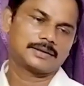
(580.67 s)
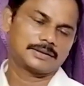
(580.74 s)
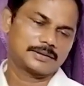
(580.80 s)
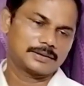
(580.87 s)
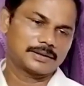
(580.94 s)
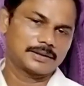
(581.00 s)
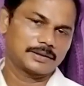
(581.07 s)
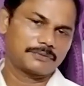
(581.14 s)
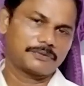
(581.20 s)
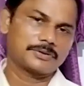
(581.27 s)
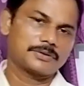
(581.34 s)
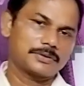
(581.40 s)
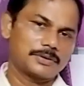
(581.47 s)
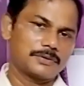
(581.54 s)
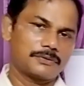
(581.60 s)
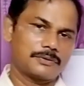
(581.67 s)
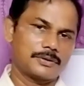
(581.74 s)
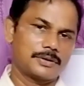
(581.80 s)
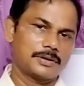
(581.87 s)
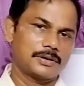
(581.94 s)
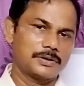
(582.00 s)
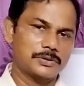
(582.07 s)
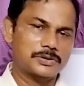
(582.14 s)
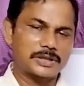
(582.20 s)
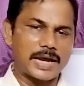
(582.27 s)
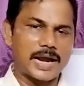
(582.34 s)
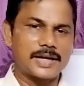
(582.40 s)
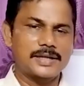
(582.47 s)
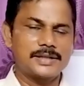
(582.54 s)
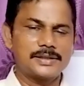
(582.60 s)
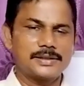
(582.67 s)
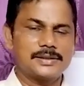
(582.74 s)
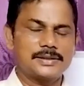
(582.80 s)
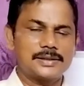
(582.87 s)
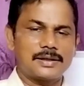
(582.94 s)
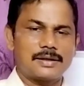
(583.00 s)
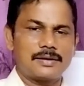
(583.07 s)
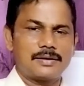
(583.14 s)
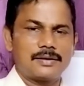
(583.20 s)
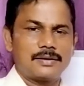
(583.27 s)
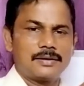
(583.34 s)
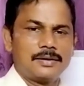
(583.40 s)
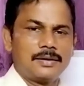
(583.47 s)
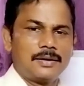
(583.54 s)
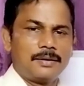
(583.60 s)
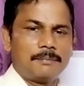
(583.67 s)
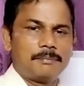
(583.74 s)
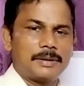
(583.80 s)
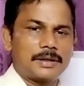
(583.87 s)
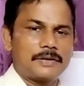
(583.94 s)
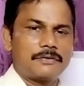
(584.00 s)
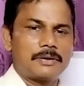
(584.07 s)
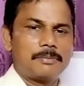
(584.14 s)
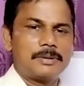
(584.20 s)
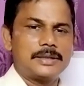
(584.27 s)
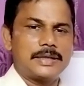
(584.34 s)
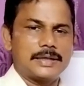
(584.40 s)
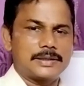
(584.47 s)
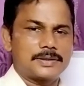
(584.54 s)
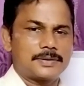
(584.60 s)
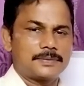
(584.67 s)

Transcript: If you stand here, and mirror will be there,